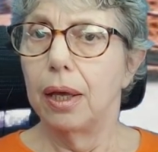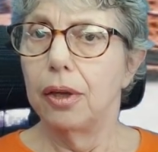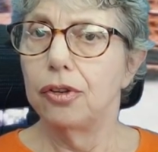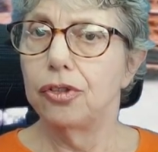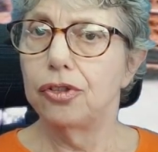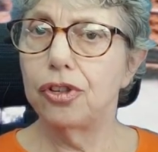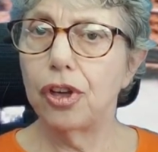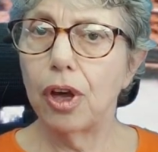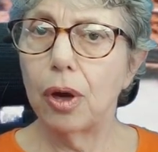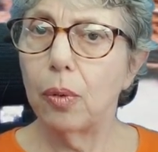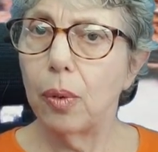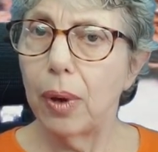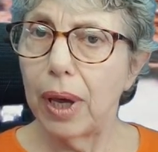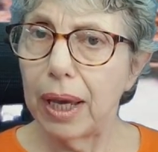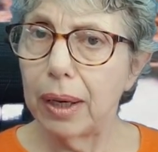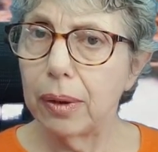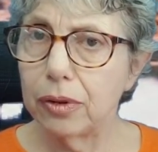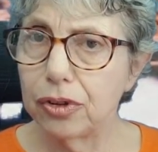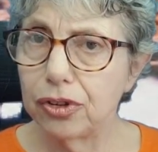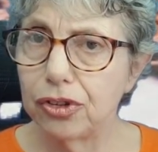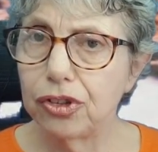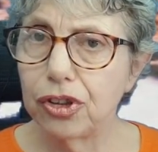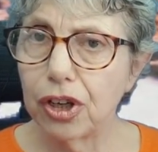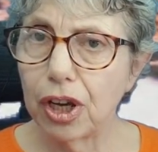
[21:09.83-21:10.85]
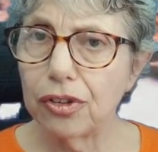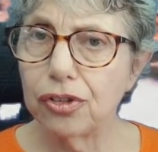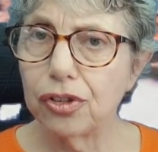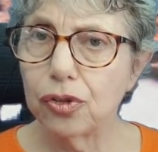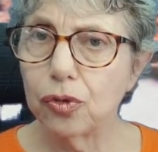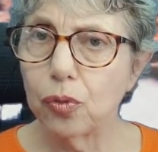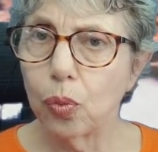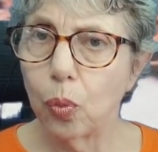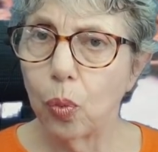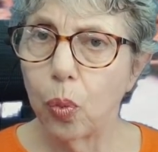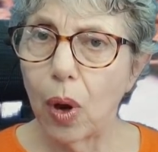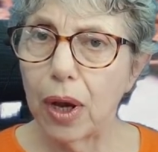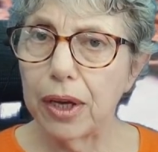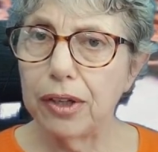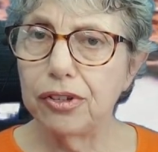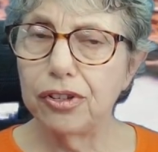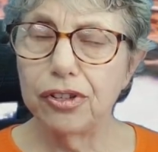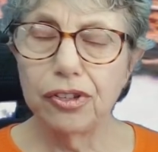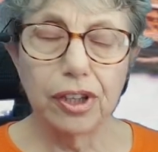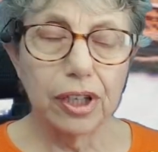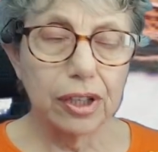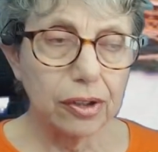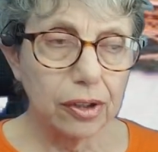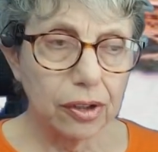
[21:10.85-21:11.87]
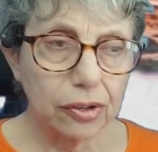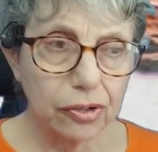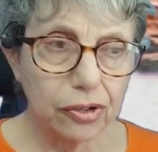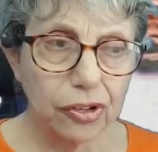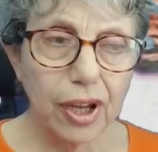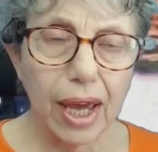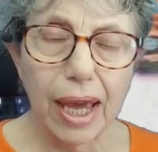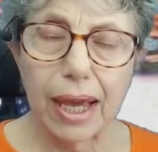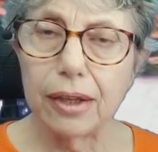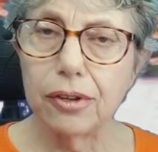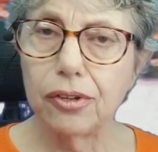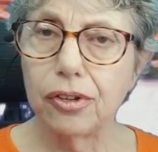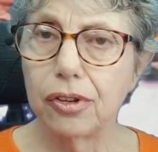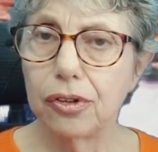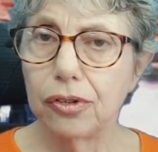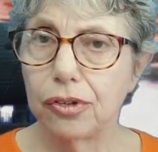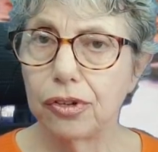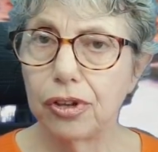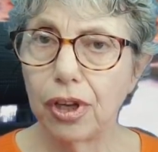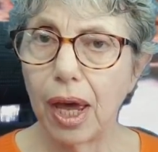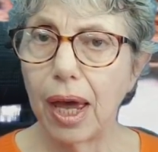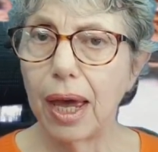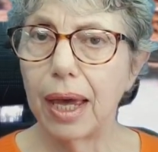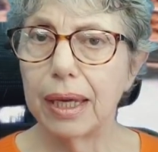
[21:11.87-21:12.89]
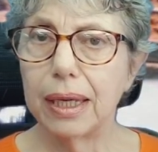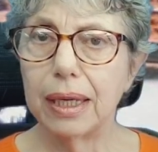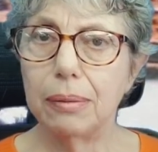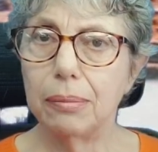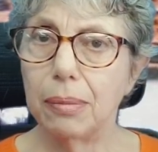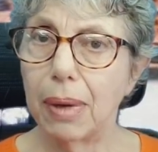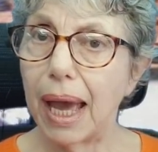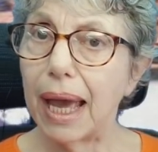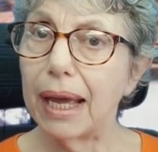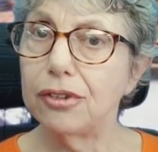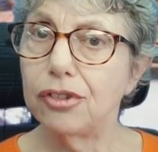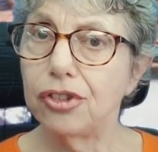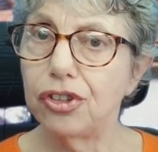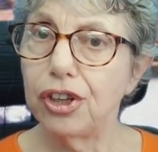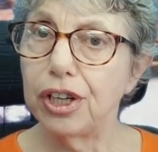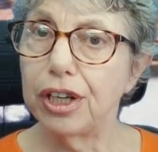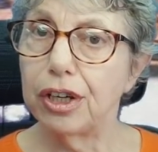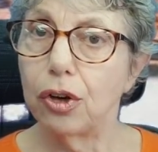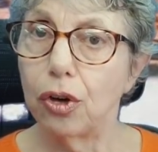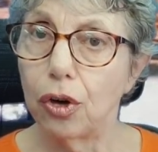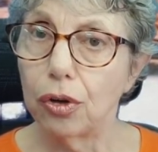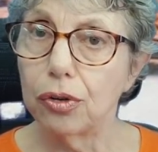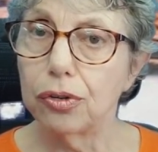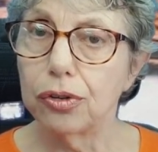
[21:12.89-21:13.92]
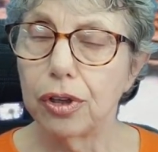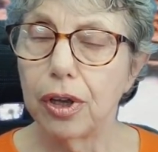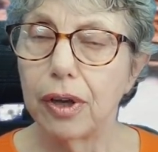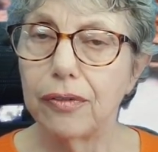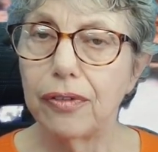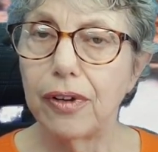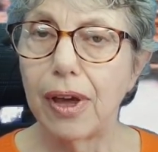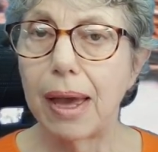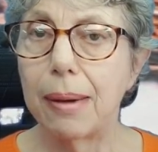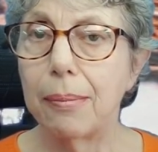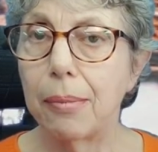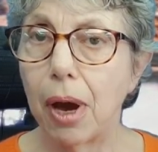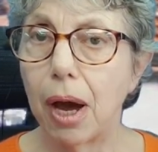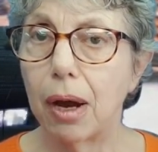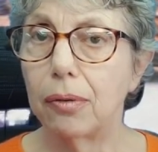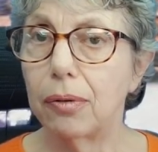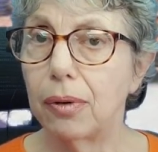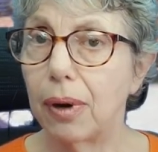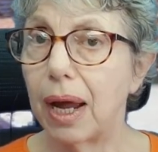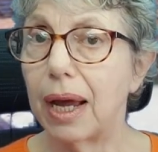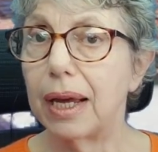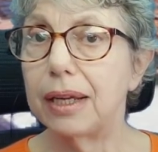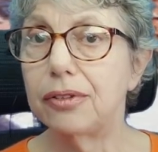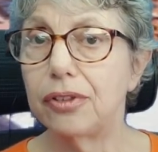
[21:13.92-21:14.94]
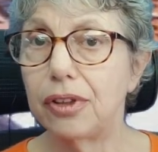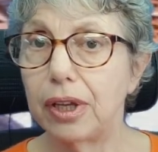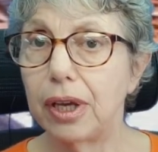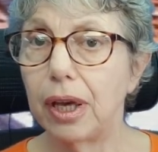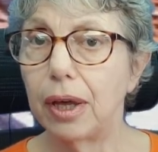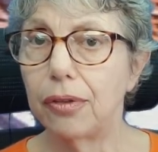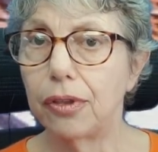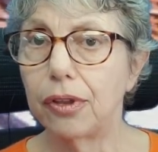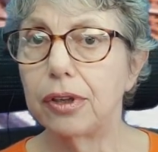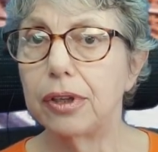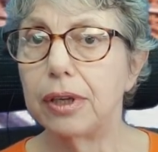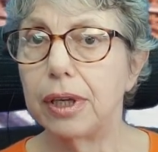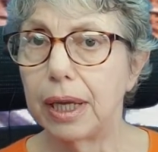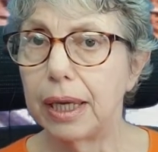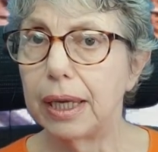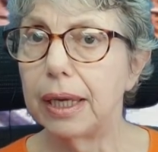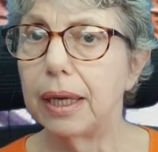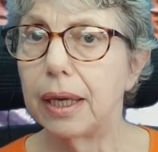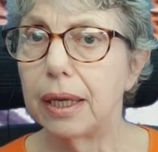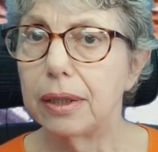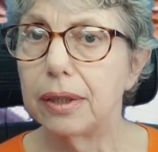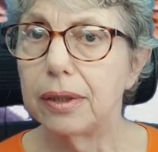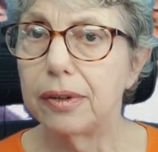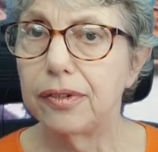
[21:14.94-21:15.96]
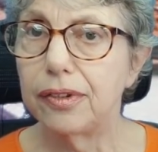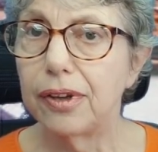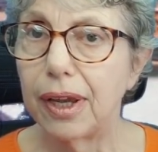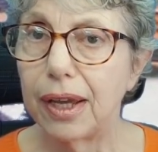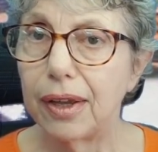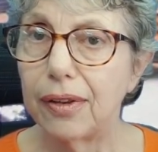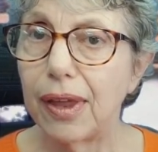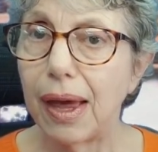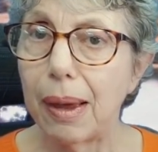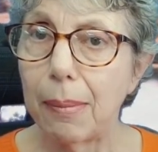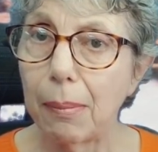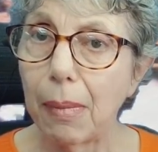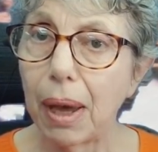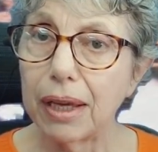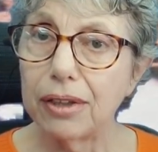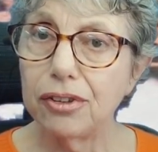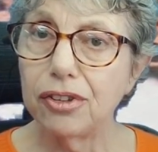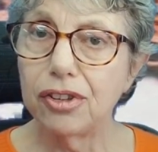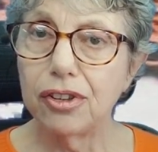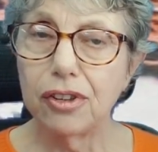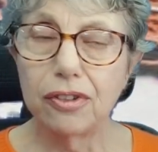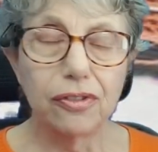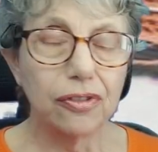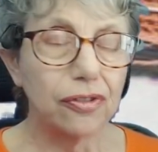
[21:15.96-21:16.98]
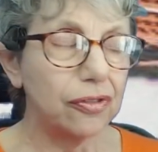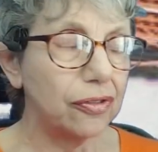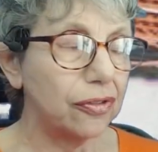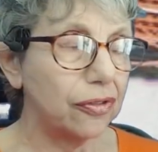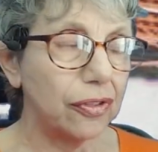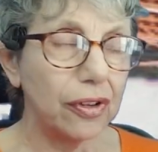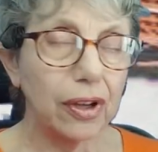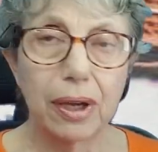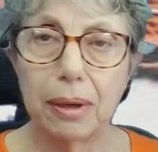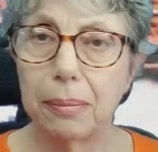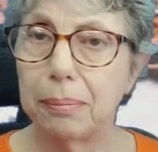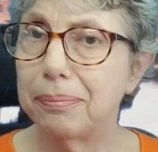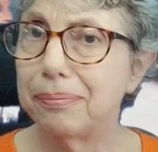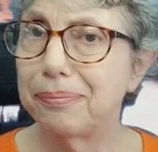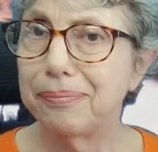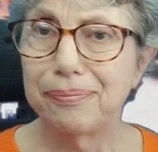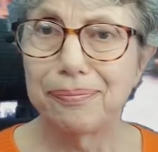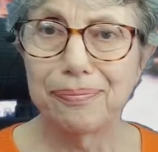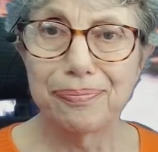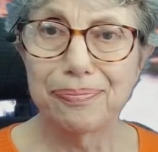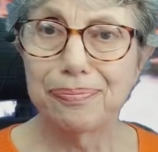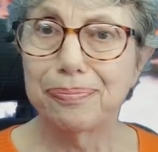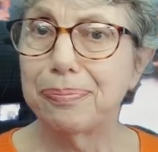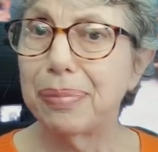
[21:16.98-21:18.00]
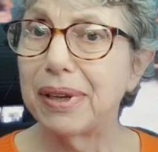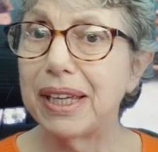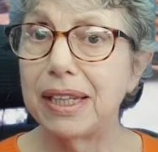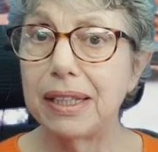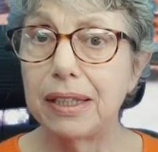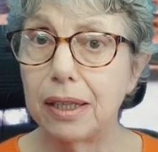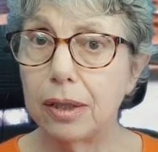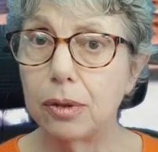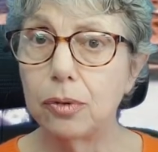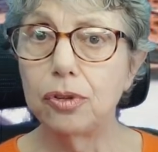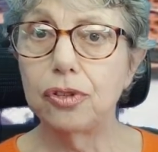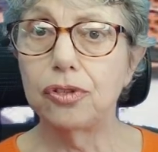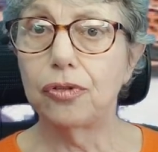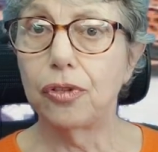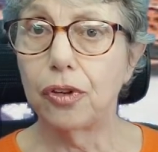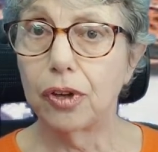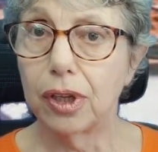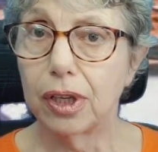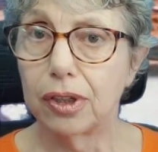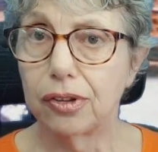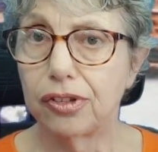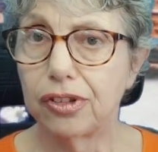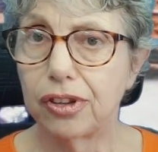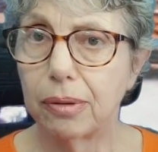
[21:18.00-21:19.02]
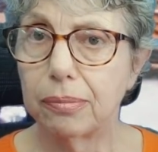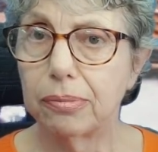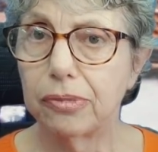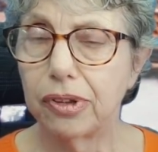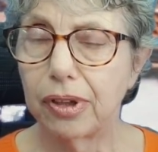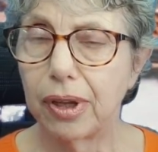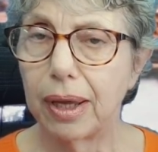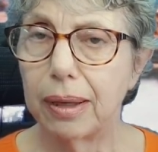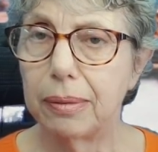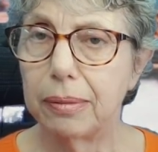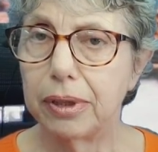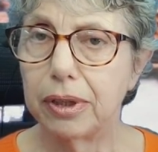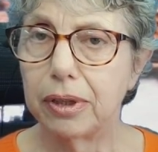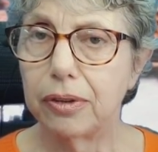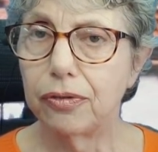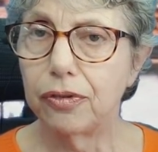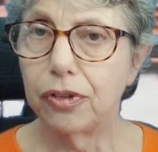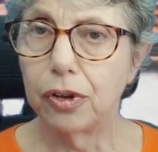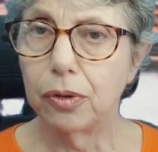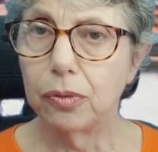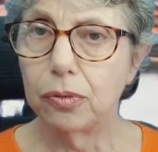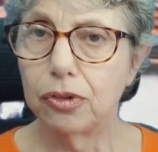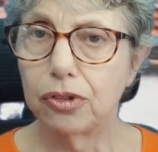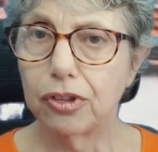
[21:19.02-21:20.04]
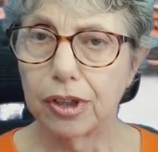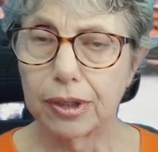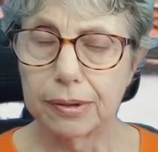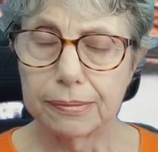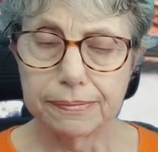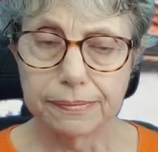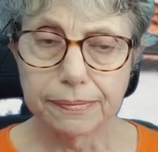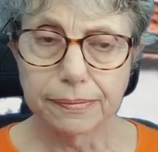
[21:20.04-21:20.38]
So it was just wasted dead time. And she could have MRI'd the other knee, and that might have been useful at some time in the future.